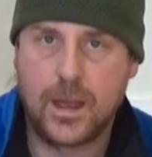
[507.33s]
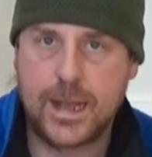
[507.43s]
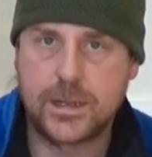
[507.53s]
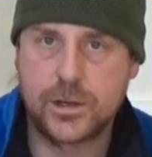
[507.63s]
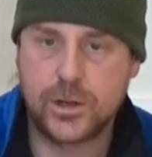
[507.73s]

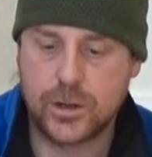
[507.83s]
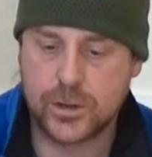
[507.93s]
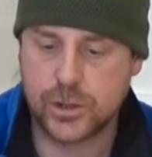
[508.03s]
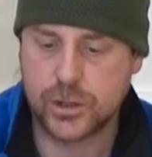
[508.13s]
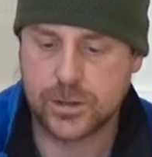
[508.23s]
head
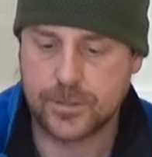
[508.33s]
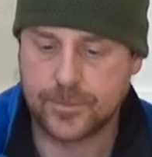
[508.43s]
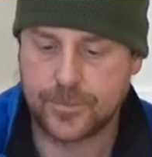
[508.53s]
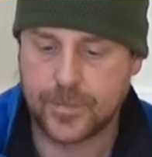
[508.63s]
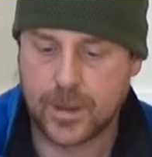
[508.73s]
torch,
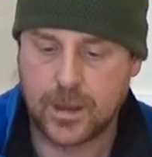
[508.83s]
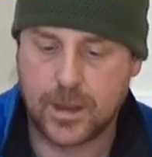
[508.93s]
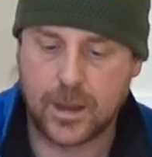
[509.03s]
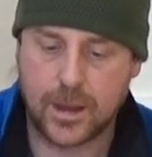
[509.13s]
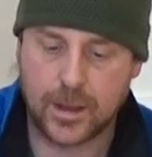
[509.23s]

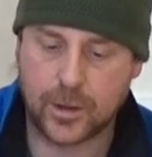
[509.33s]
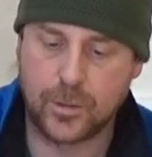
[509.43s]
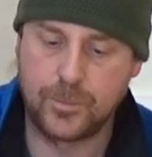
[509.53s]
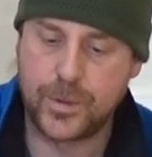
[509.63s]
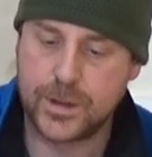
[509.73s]
uh,
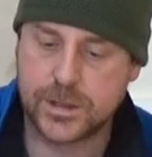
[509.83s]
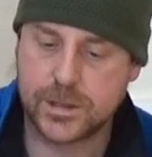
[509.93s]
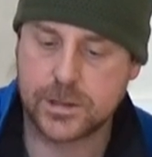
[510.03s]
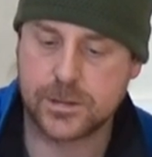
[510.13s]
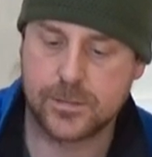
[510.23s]

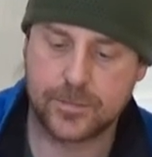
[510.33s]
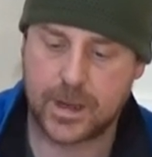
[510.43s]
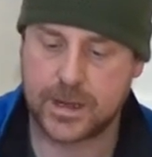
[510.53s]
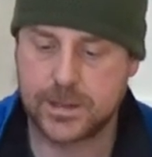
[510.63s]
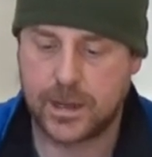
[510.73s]
compass,
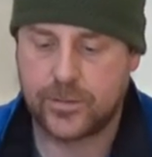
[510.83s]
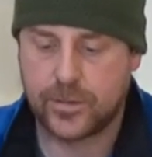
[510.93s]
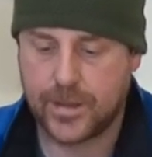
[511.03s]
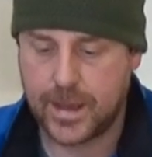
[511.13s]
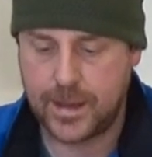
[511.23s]

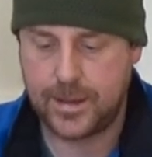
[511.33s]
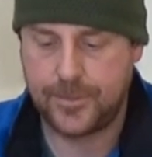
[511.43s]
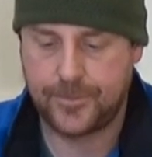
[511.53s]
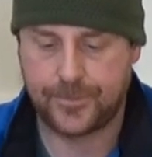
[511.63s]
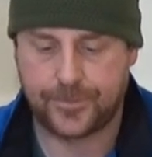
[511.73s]
etc. there.